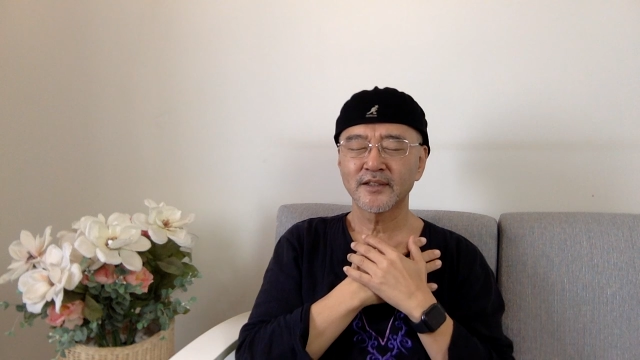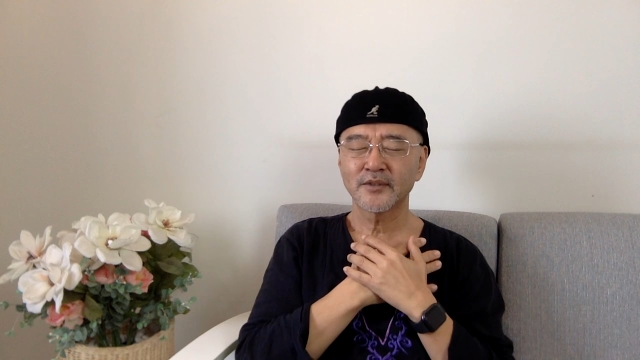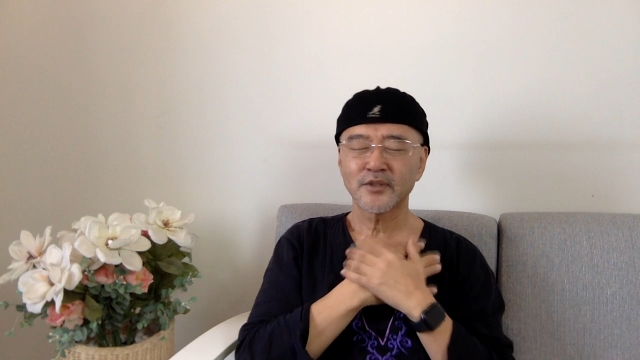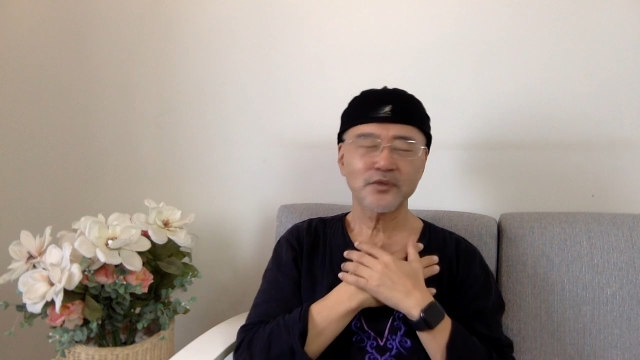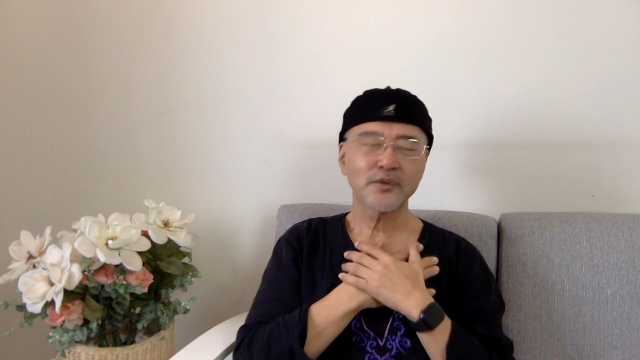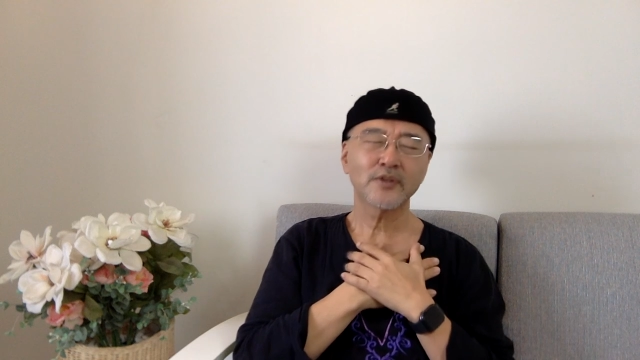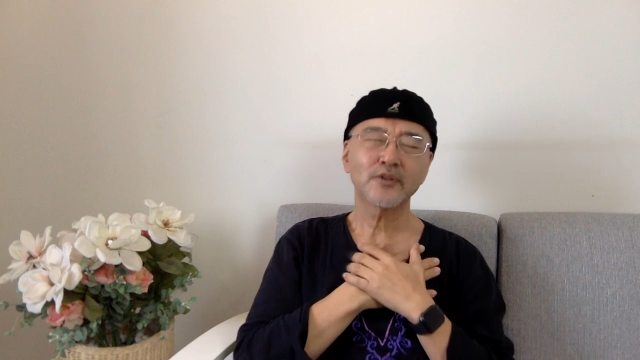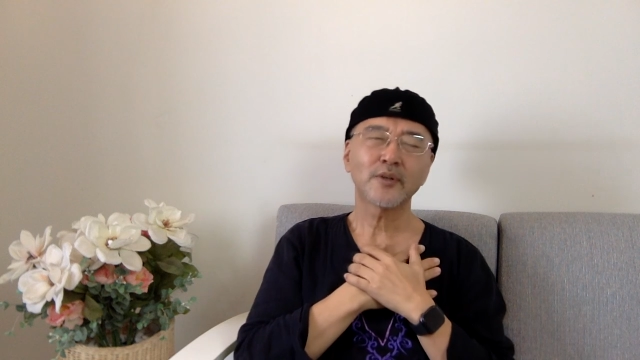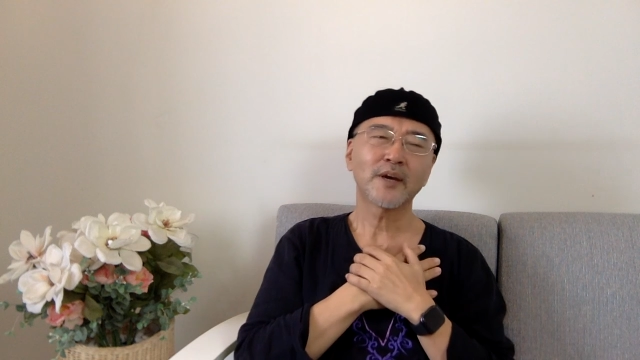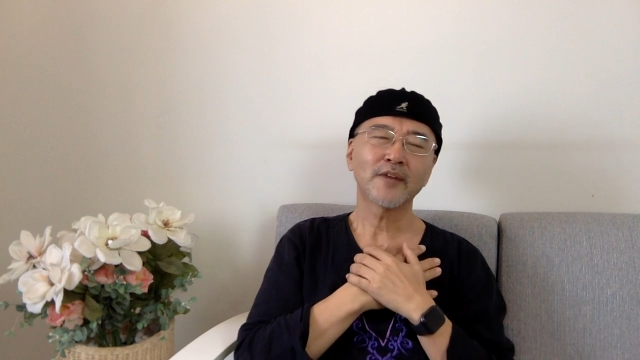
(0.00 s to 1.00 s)
what should we
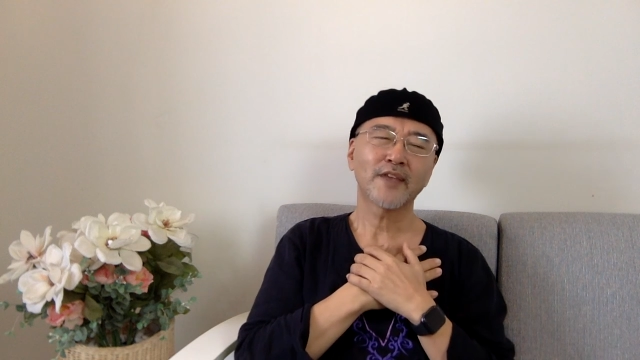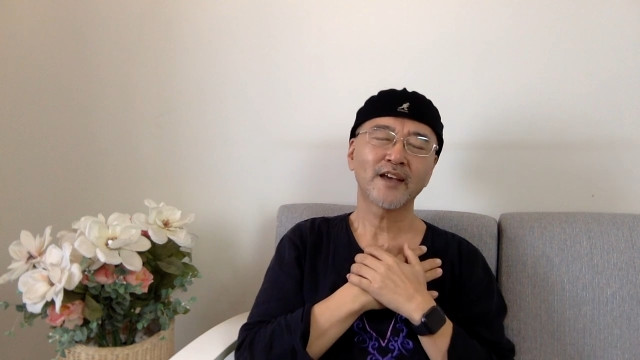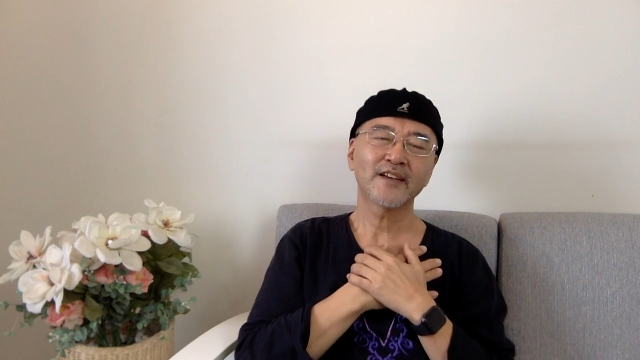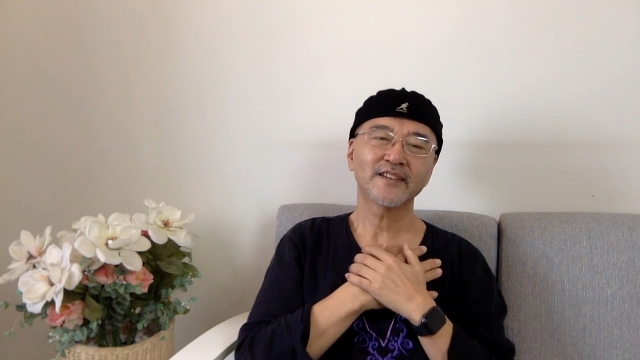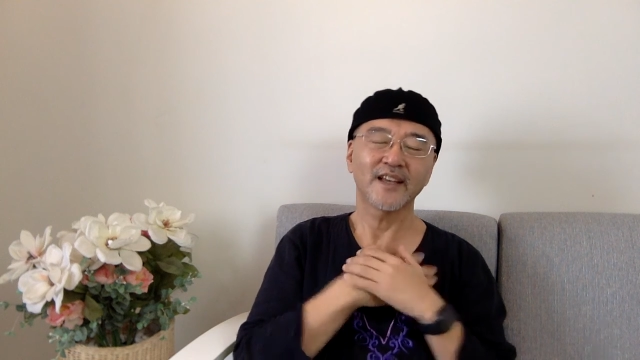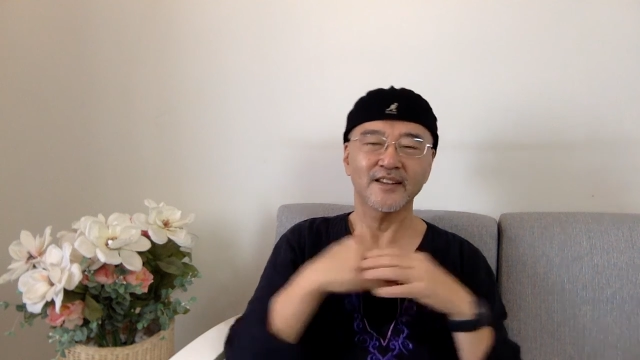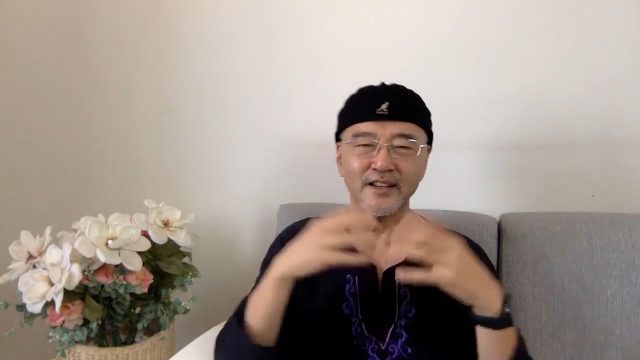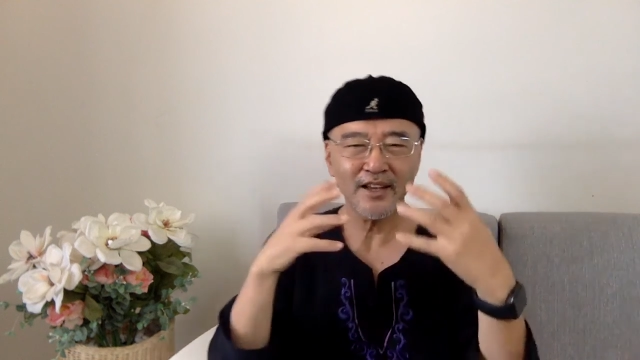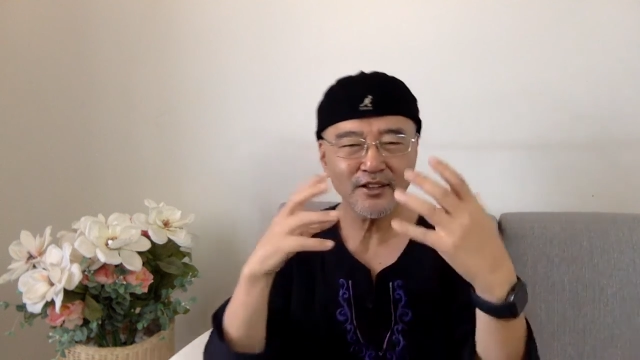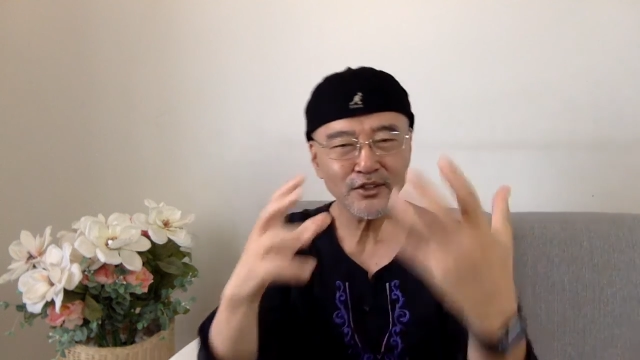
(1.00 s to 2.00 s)
do about that? And
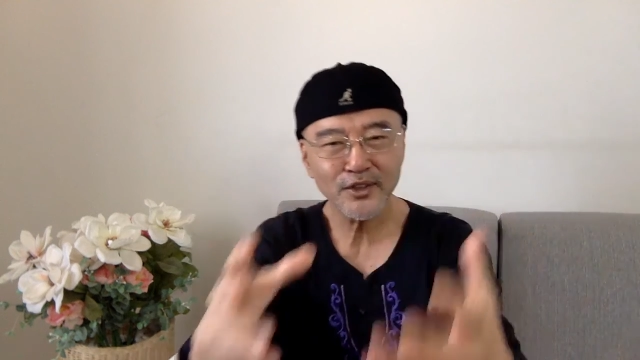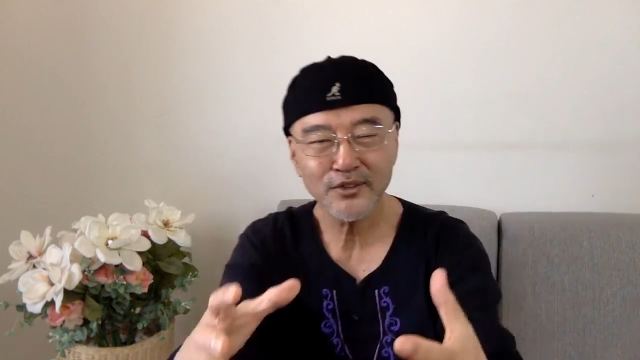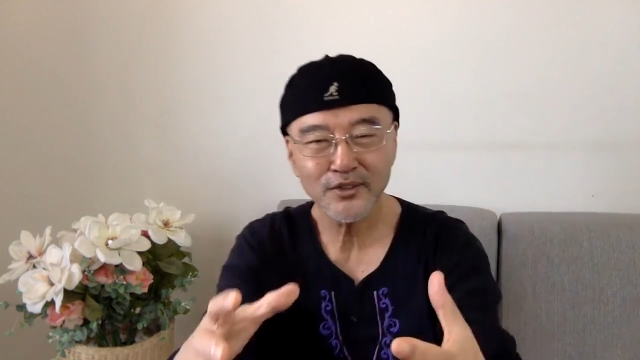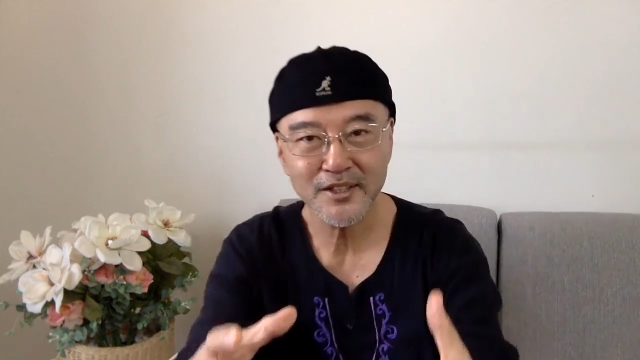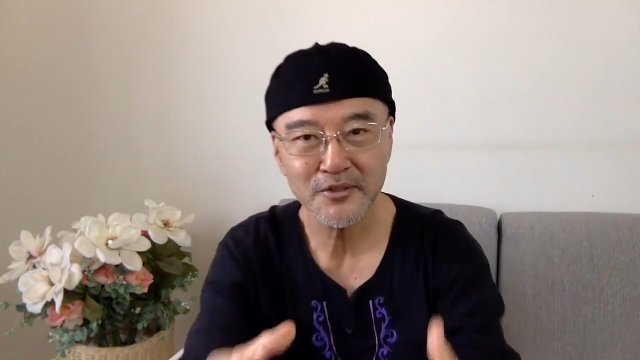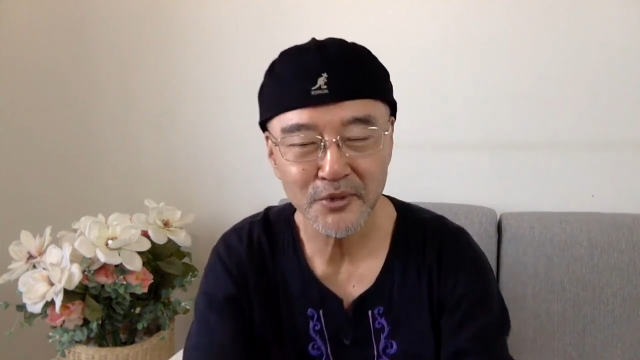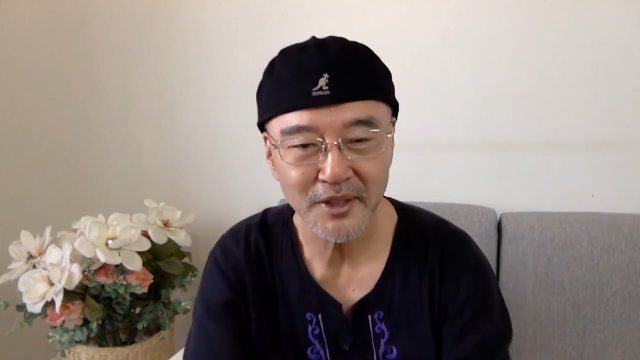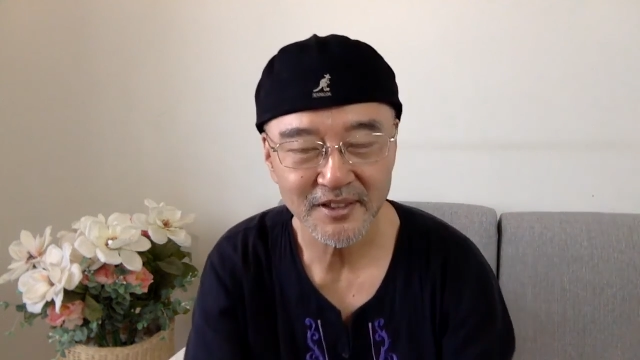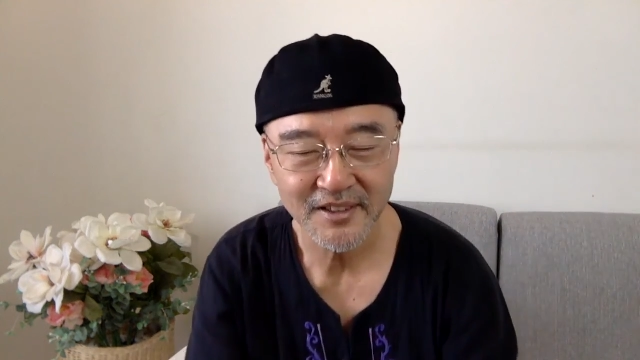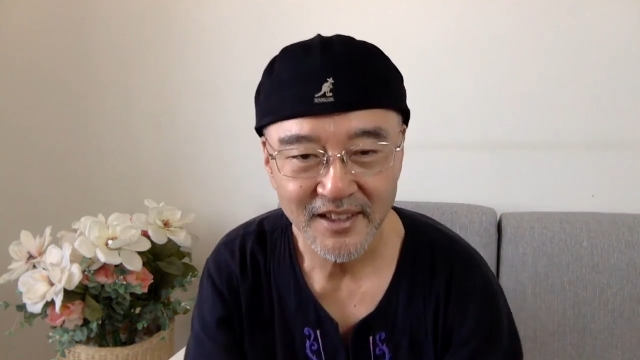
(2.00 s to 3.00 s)
then enter into that
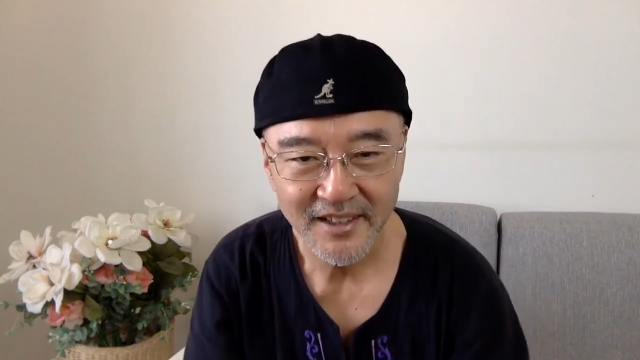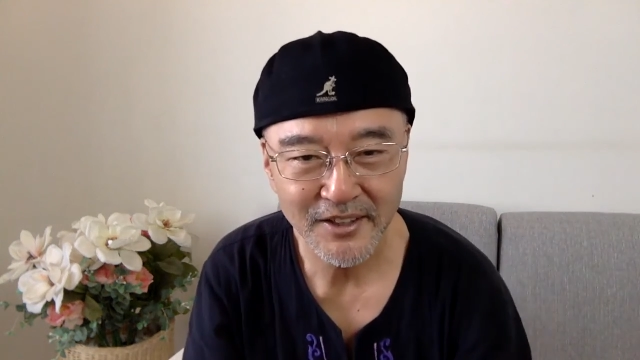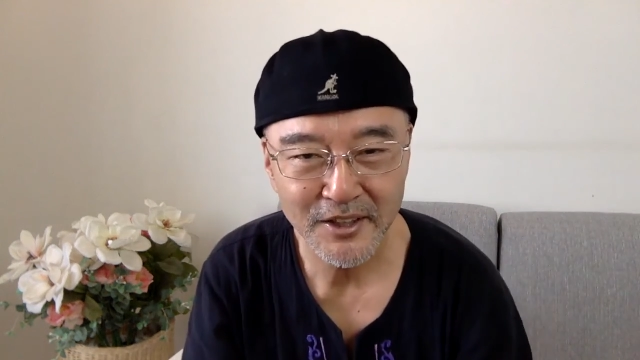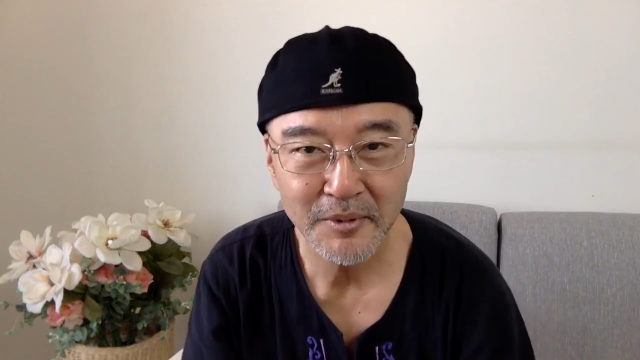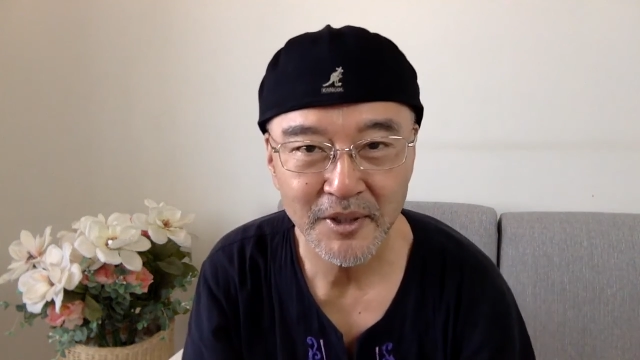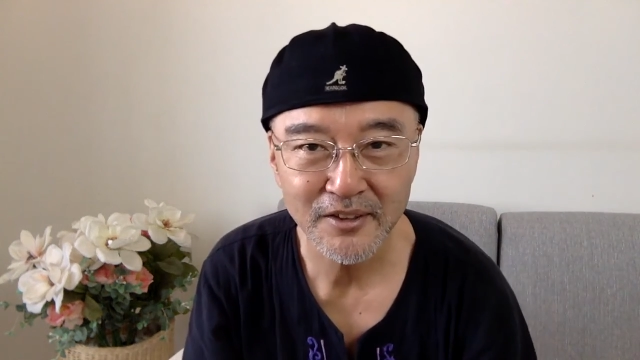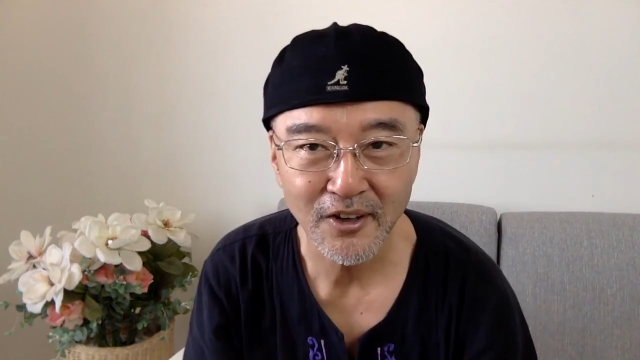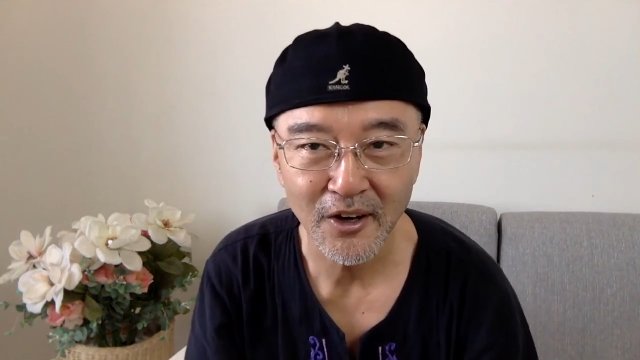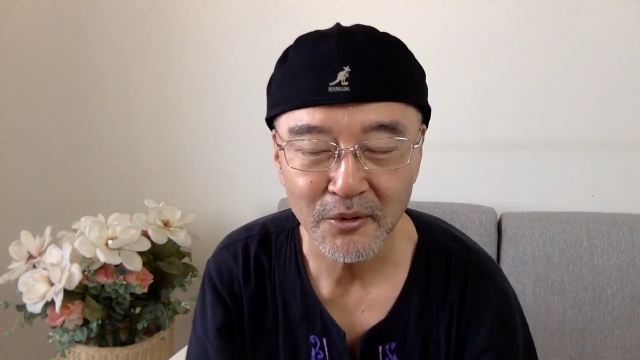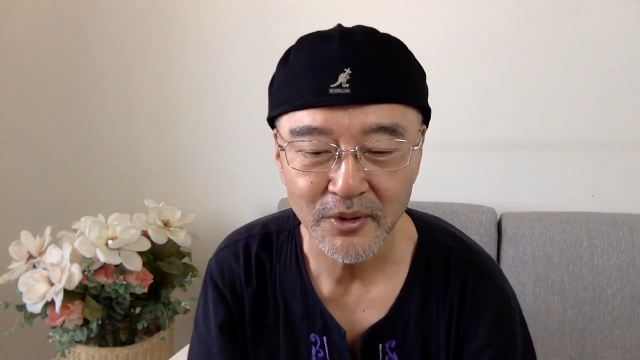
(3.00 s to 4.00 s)
sweet, intimate
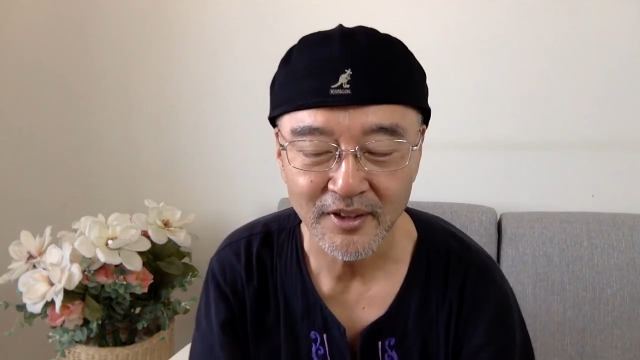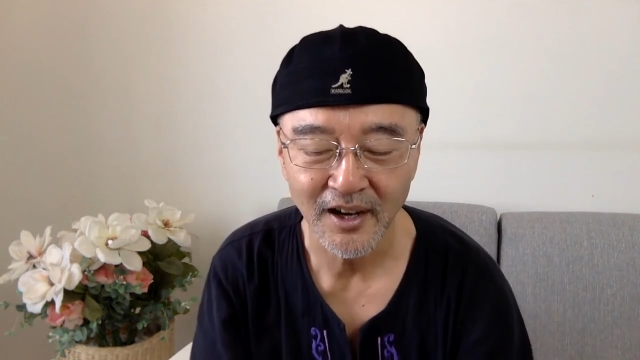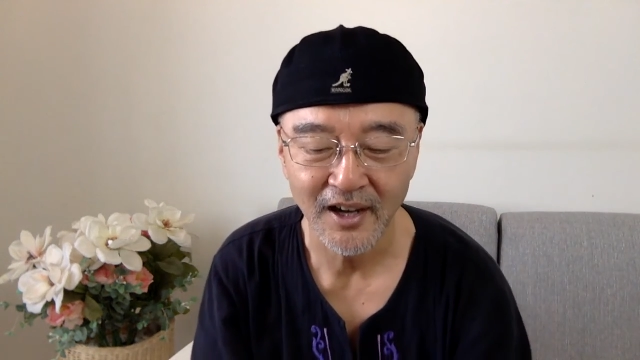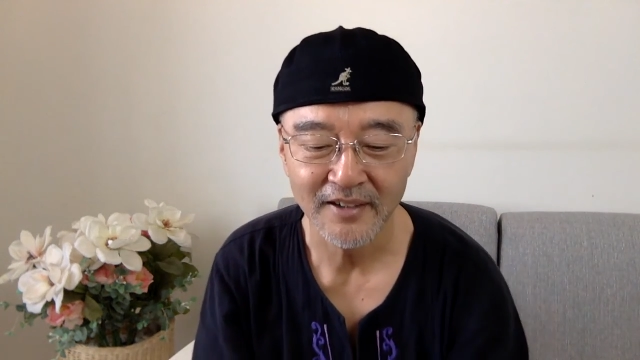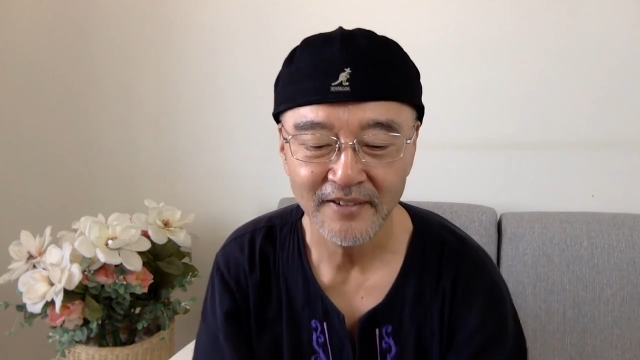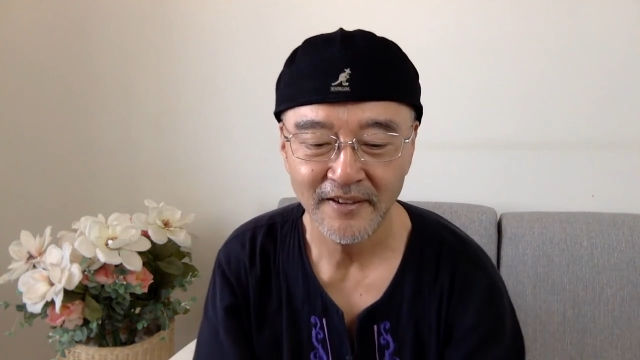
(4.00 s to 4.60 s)
talk with God.